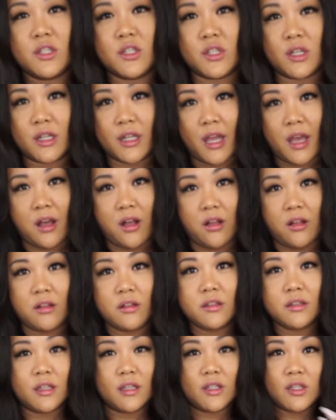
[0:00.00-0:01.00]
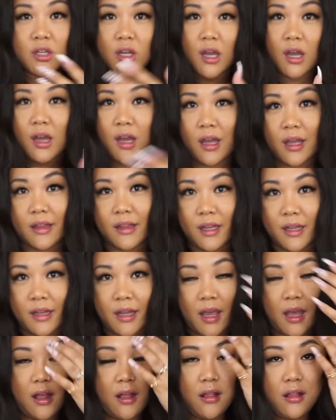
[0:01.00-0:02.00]
Chanel, the Cha and the
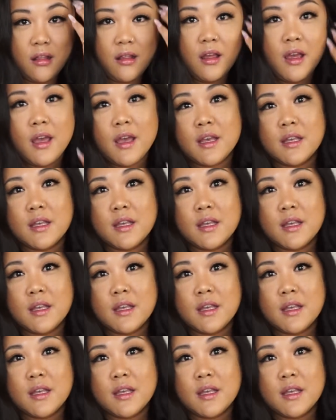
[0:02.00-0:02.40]
Nell.